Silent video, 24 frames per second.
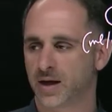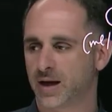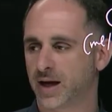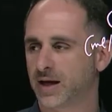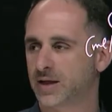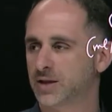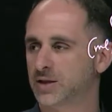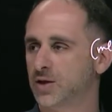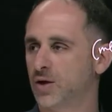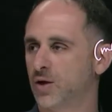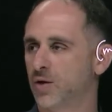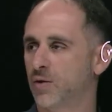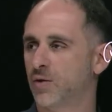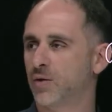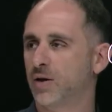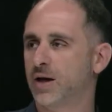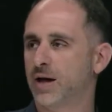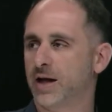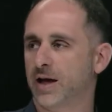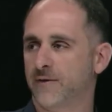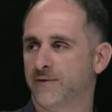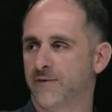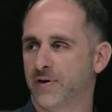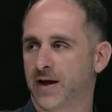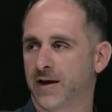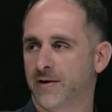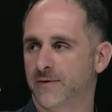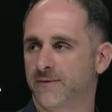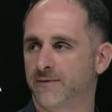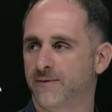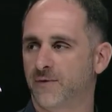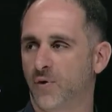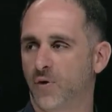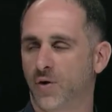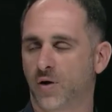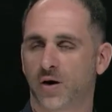And so if I have
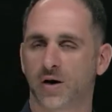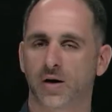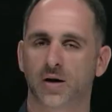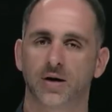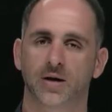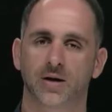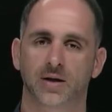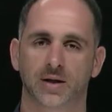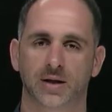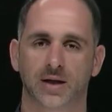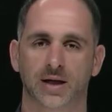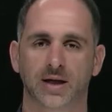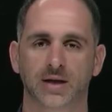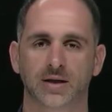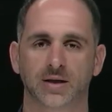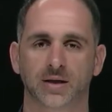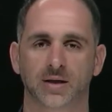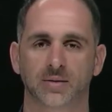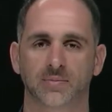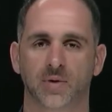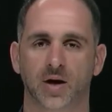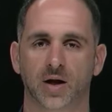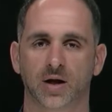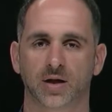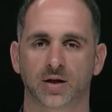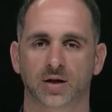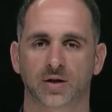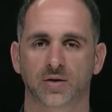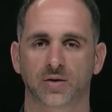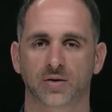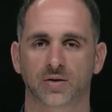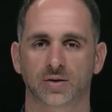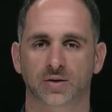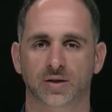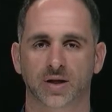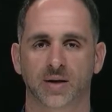4 inulin
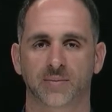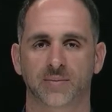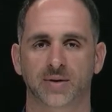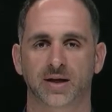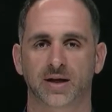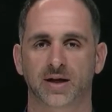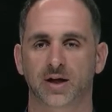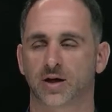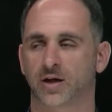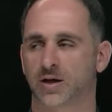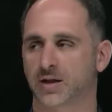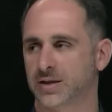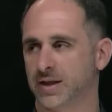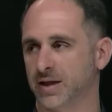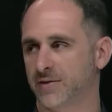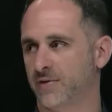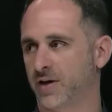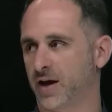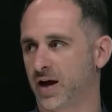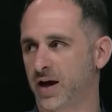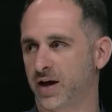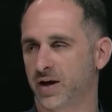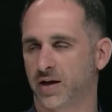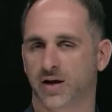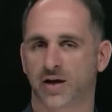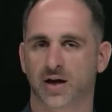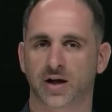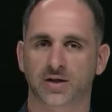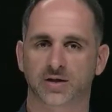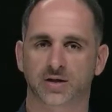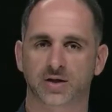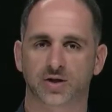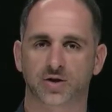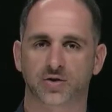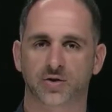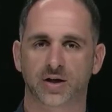molecules coming in here because I have a higher
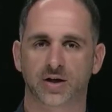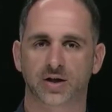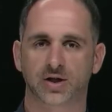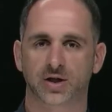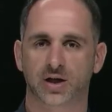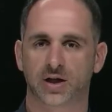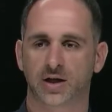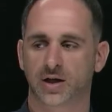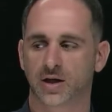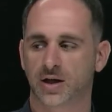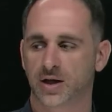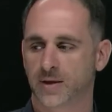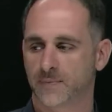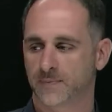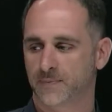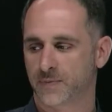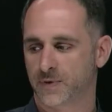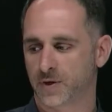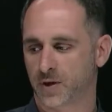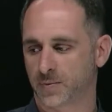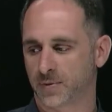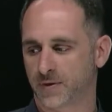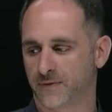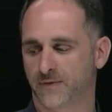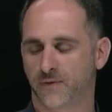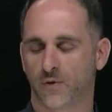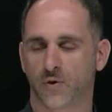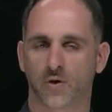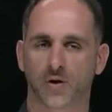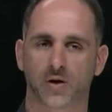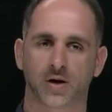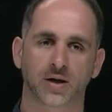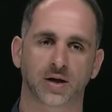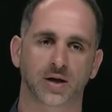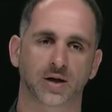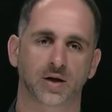concentration, there'll be
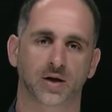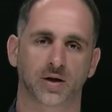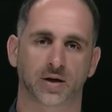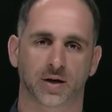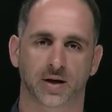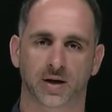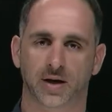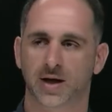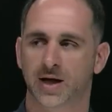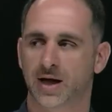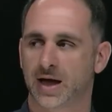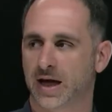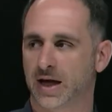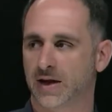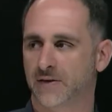4 in the urine.